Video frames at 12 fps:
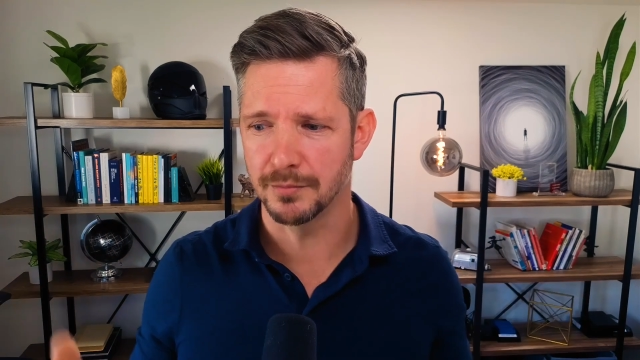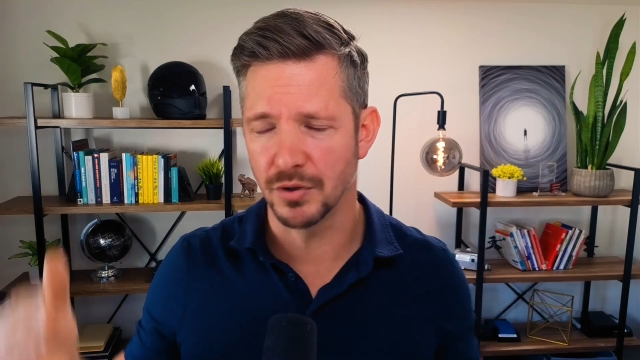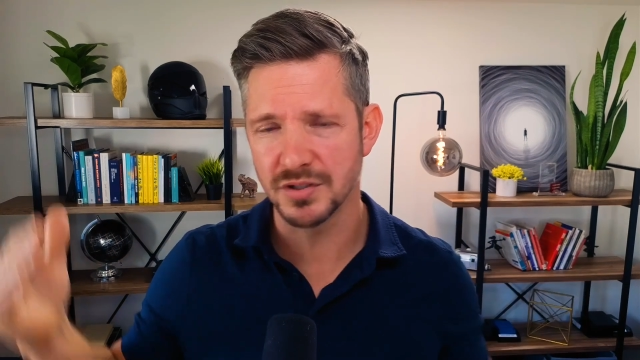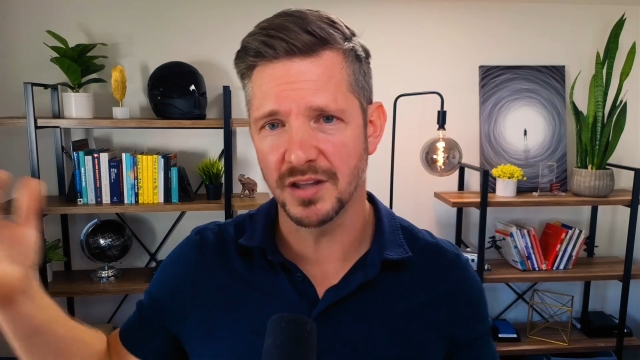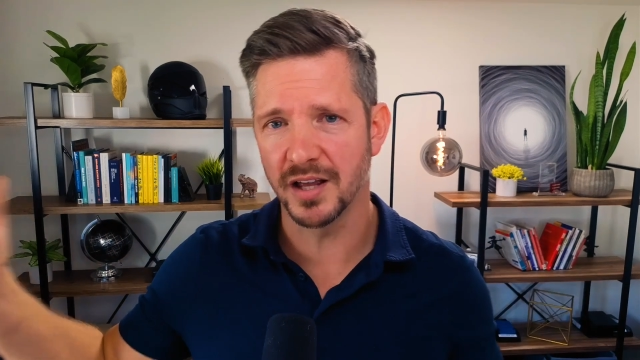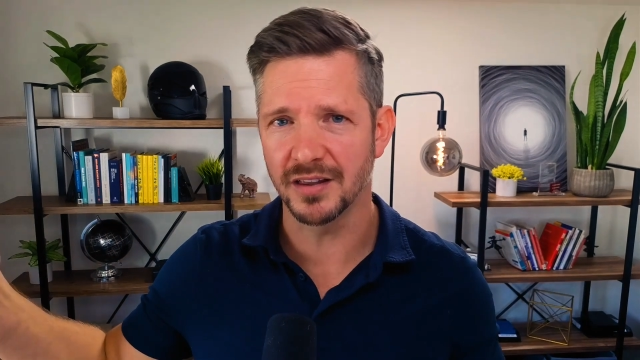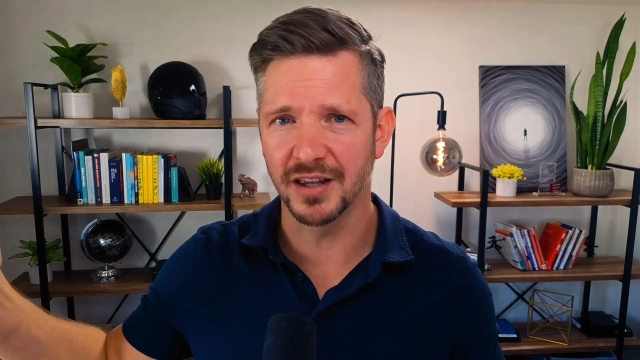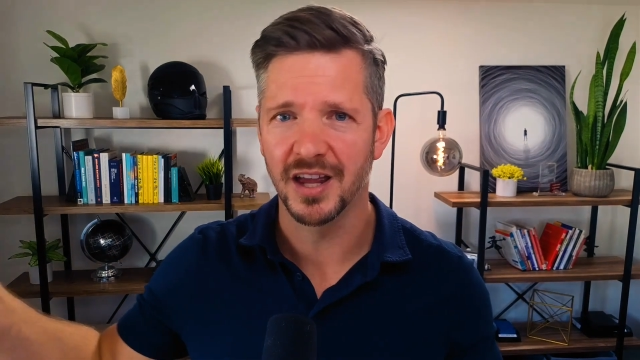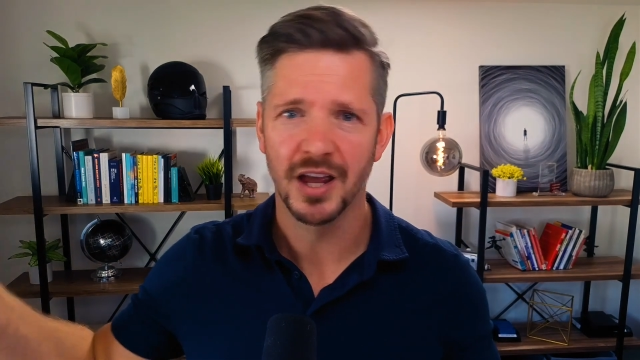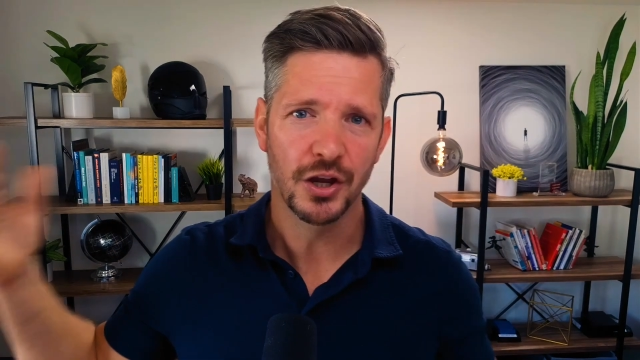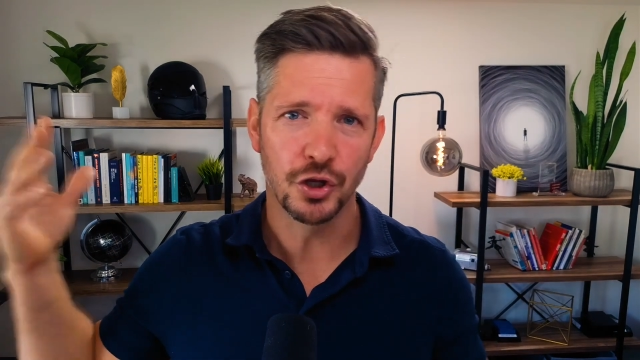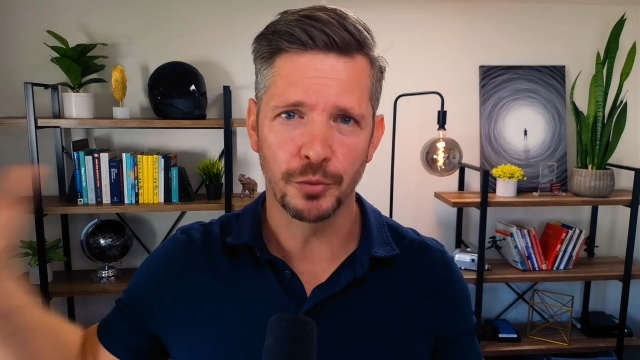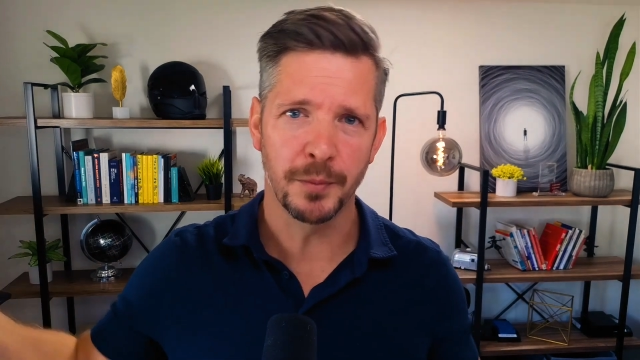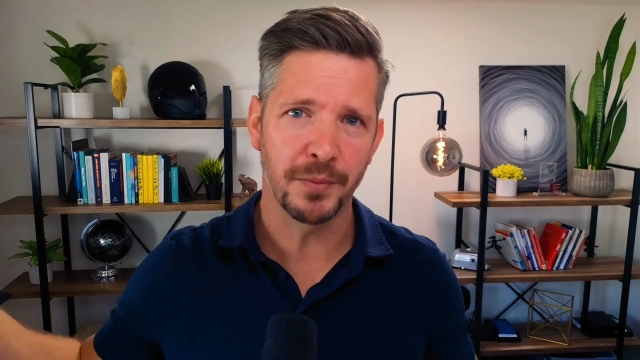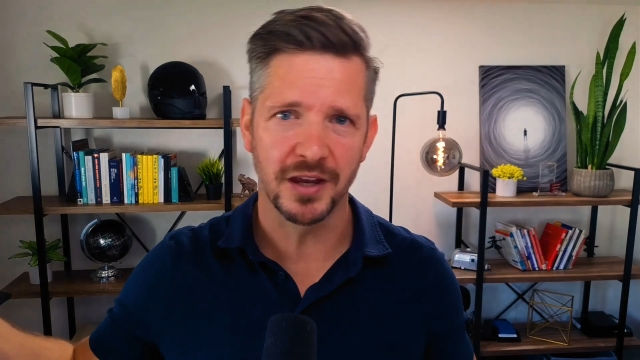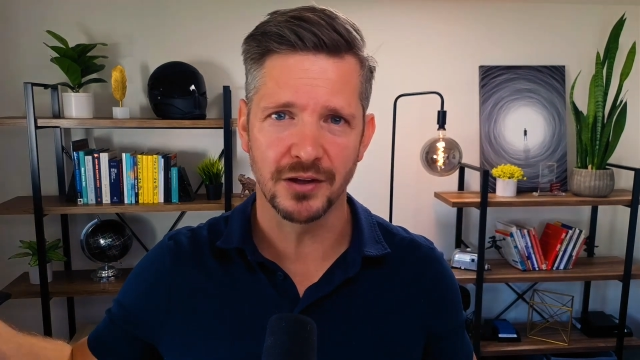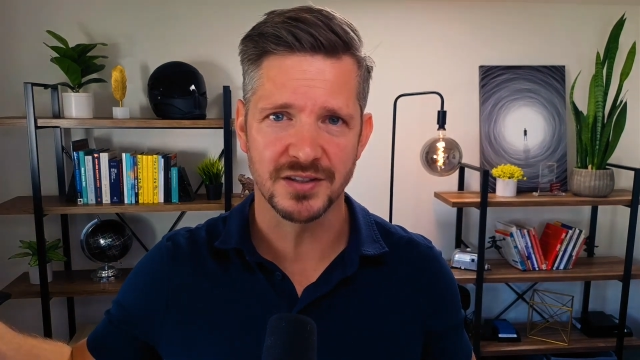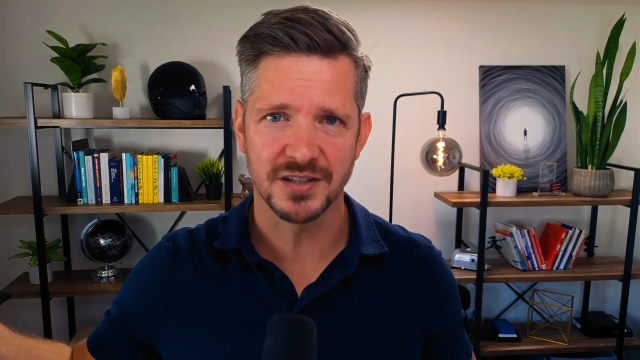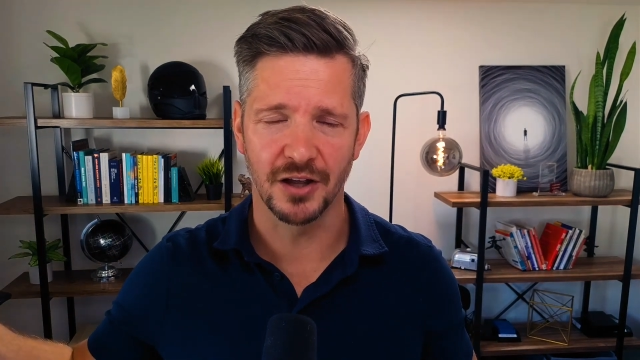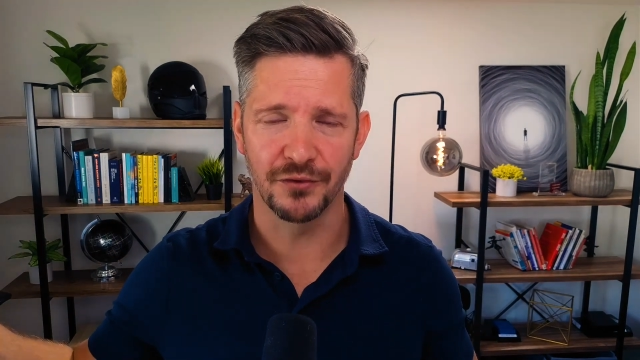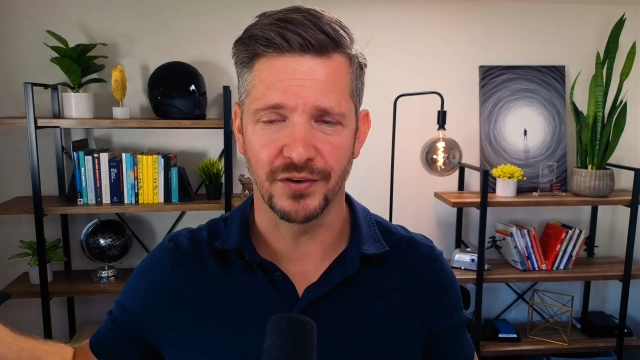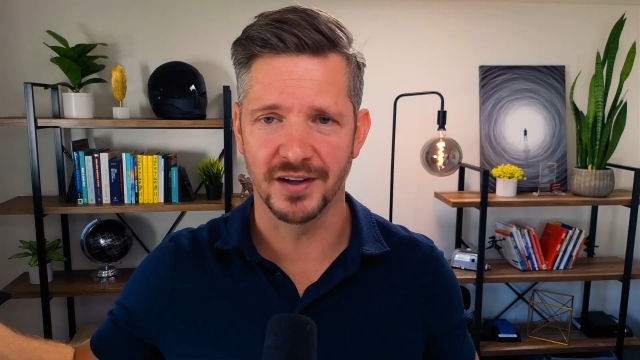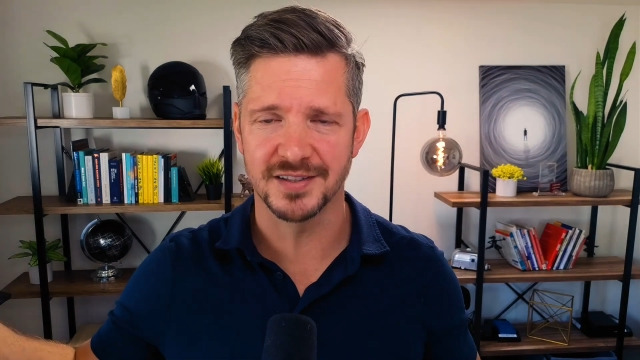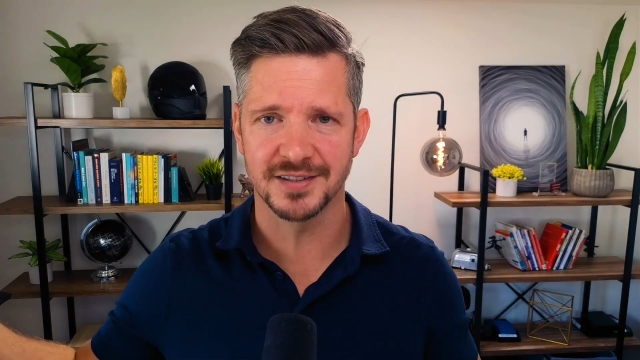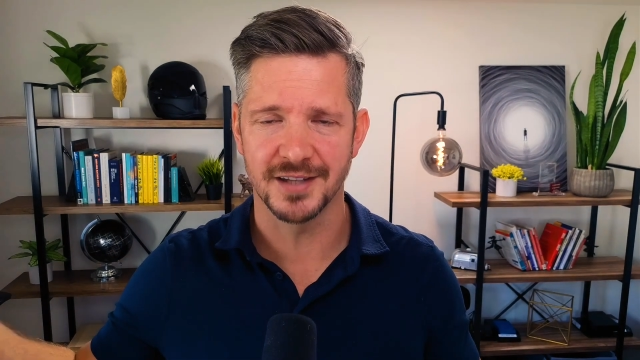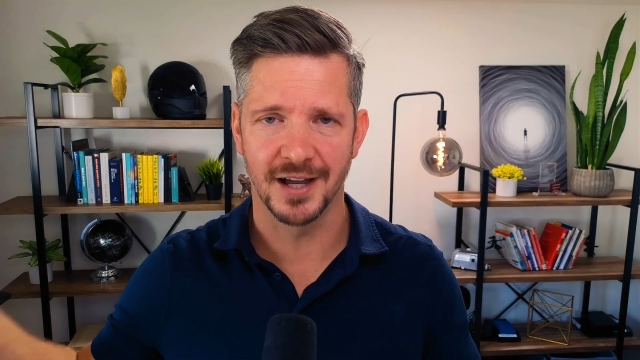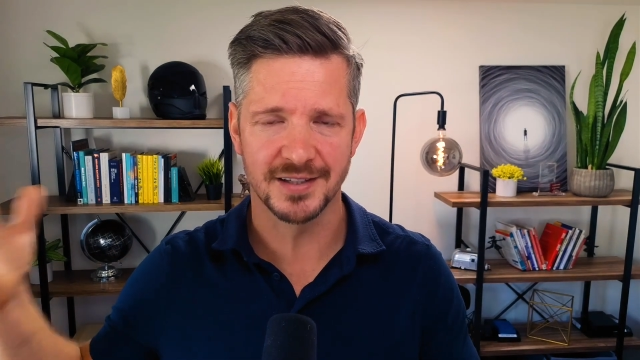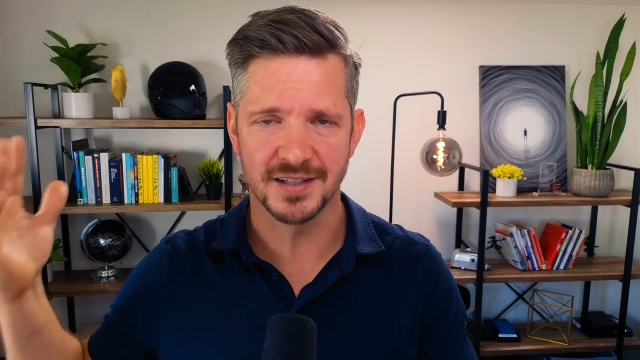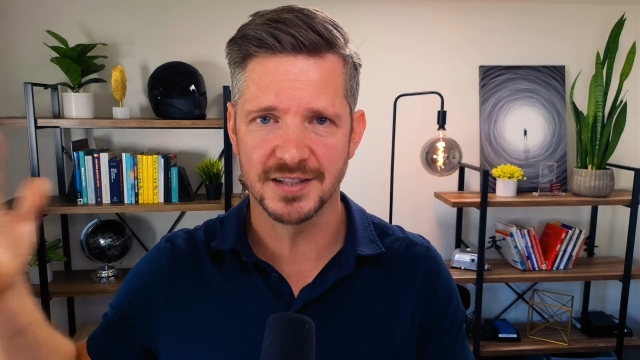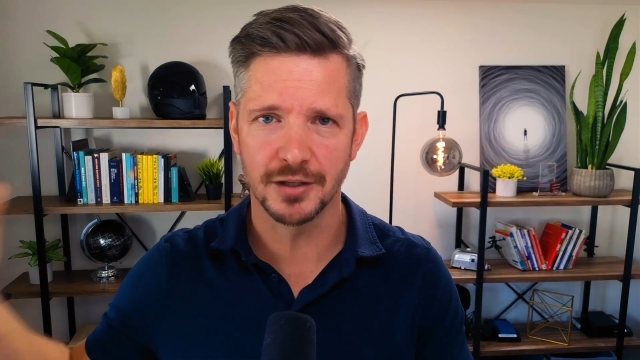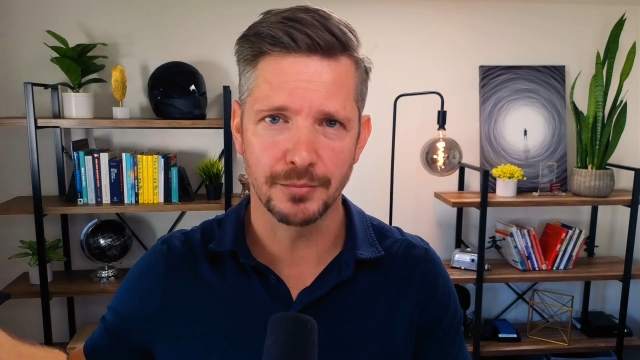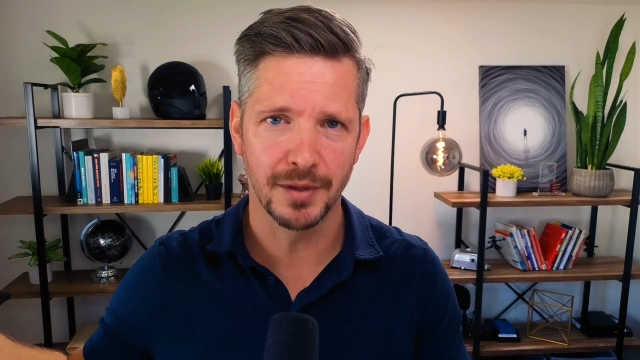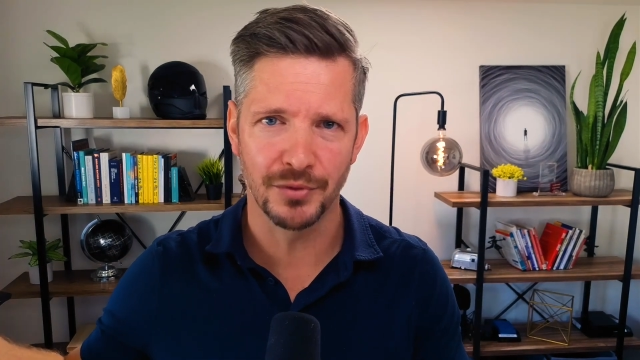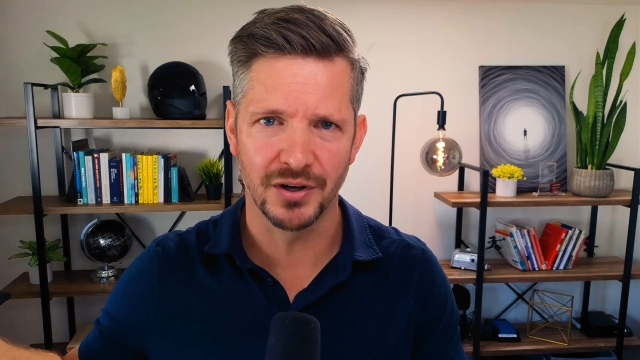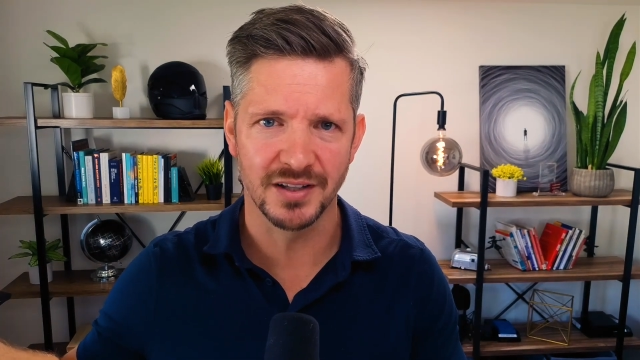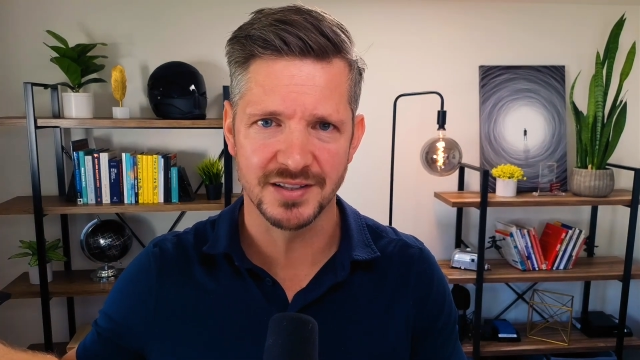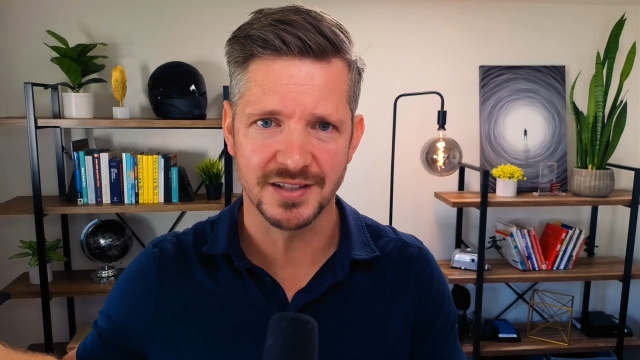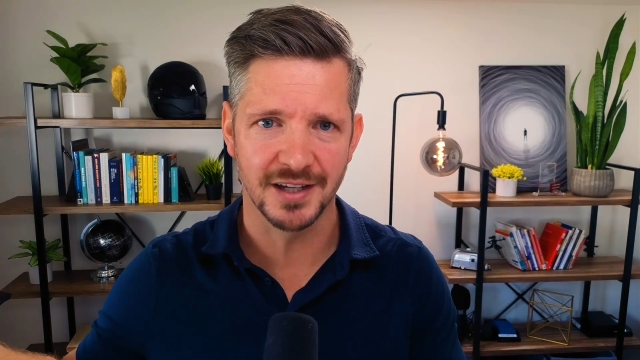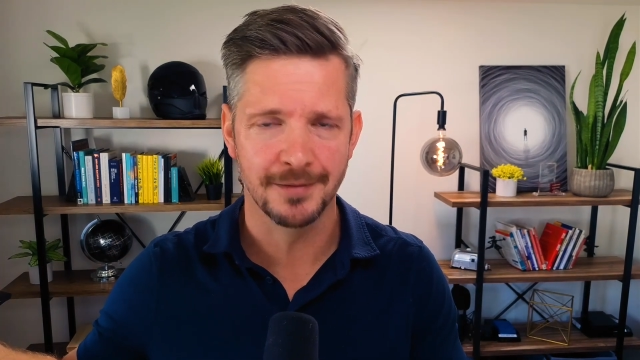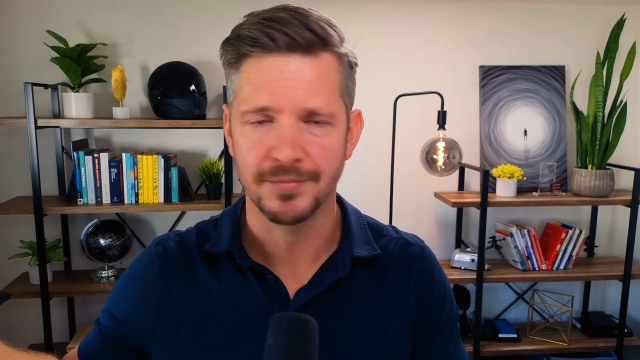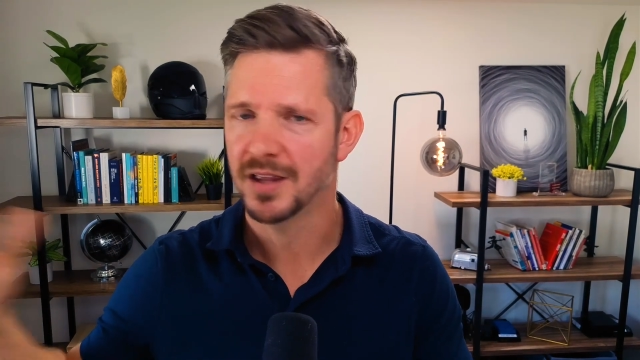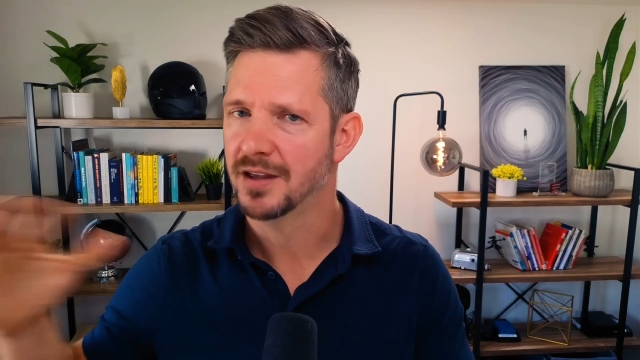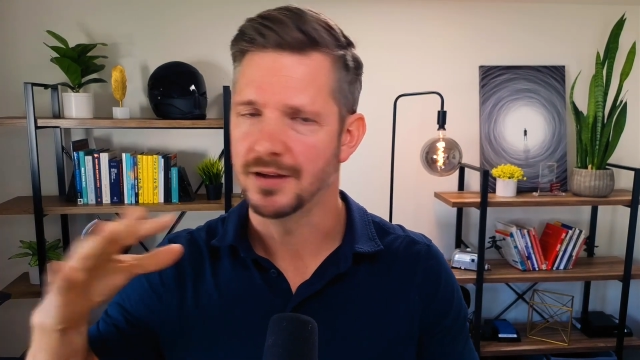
And most likely you'll be paying yourself as a single member LLC.